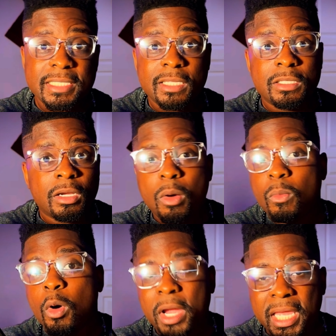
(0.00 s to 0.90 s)
that they're
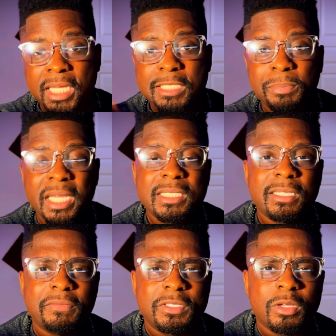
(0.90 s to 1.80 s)
more
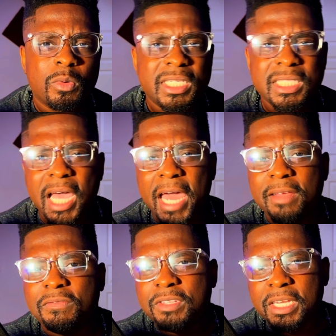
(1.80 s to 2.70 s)
inexpensive. So it's kind
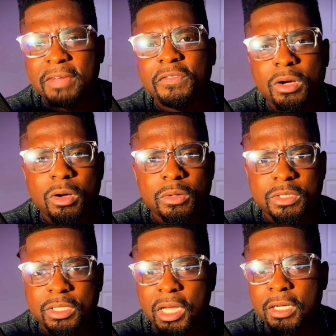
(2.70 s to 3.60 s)
of difficult
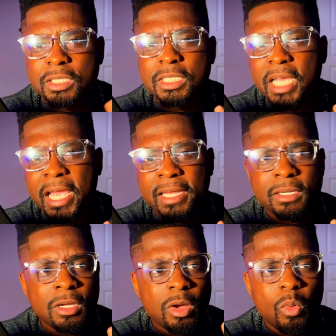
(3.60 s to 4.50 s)
to understand
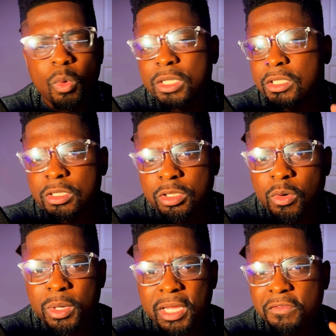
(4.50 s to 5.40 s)
what you're
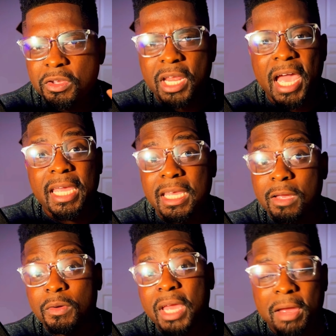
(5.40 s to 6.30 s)
doing if you're not
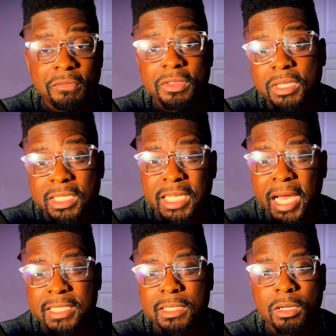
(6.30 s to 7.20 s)
hearing everything that's
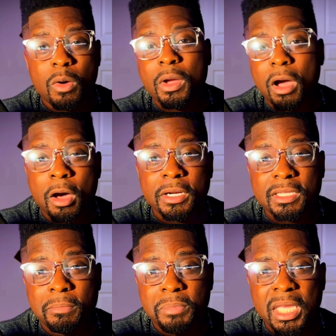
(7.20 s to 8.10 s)
actually going on in
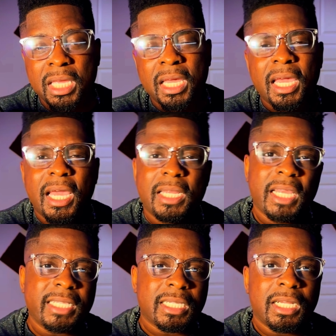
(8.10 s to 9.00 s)
the beat. And
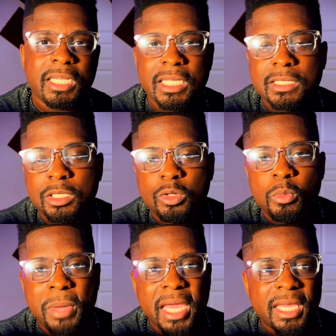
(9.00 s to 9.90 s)
that's going to lead to you
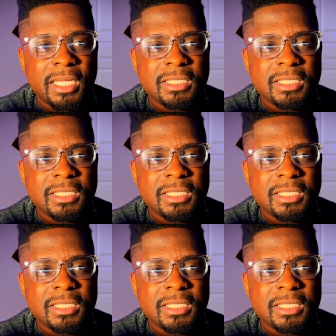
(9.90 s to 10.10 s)
making